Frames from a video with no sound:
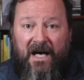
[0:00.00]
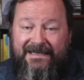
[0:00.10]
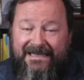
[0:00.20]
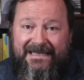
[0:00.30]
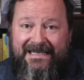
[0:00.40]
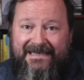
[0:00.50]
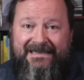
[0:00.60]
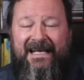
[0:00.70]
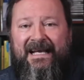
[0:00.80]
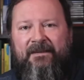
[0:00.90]
until
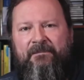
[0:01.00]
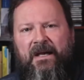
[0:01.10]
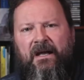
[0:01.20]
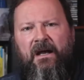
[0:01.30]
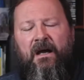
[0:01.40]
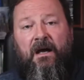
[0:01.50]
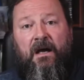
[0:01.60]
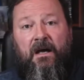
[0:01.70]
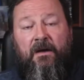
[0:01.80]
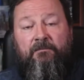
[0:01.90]
that time,
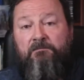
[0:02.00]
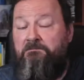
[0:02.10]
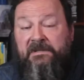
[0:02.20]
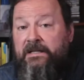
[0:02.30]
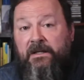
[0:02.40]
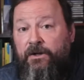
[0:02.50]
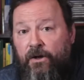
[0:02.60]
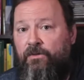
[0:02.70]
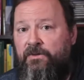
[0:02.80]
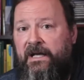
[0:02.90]
um, didn't
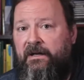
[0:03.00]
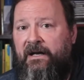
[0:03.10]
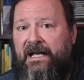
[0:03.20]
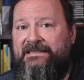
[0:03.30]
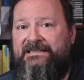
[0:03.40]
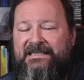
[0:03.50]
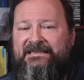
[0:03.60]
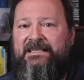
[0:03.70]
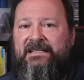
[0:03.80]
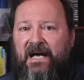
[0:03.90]
know there
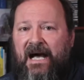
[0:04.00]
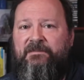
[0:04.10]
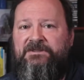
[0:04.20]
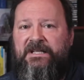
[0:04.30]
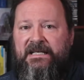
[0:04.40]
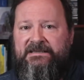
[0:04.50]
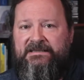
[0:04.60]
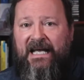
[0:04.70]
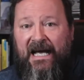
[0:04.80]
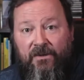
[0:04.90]
existed
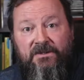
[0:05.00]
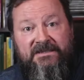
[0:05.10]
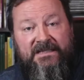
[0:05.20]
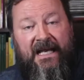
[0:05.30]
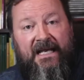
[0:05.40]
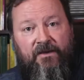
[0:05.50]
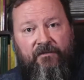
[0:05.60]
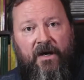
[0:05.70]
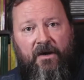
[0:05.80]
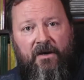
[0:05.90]
objects outside
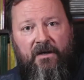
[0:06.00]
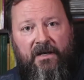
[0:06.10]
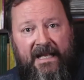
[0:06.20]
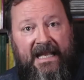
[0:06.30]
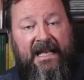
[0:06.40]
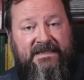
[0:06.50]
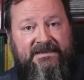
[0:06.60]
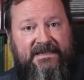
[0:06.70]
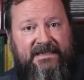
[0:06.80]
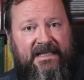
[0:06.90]
of our
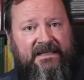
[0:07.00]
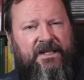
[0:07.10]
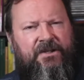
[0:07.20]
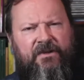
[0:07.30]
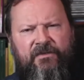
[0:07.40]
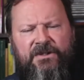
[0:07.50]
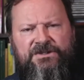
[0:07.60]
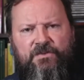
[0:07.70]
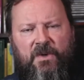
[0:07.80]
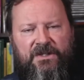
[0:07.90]
galaxy, that the
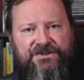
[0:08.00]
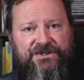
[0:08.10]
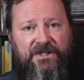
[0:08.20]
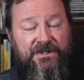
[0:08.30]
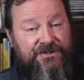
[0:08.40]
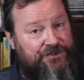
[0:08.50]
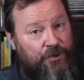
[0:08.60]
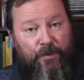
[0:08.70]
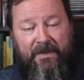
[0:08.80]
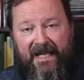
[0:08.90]
universe was
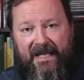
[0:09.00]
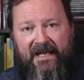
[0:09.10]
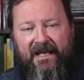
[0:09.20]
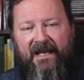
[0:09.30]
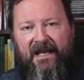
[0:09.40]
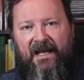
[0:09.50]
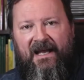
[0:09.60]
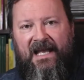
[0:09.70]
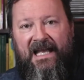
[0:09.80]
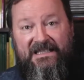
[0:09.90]
so big
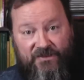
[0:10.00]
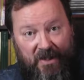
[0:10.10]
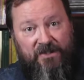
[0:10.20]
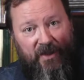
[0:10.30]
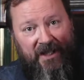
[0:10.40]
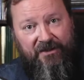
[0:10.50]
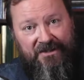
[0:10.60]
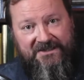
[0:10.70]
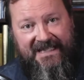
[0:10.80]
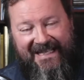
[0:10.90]
uh, as what we
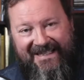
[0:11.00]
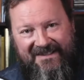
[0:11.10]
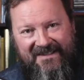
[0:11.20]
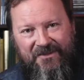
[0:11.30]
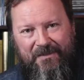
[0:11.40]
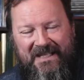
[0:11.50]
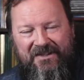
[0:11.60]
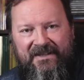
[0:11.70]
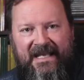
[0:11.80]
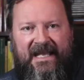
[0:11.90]
understand it to be
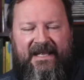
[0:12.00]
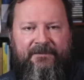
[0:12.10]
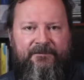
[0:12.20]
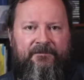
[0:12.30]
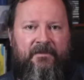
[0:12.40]
today.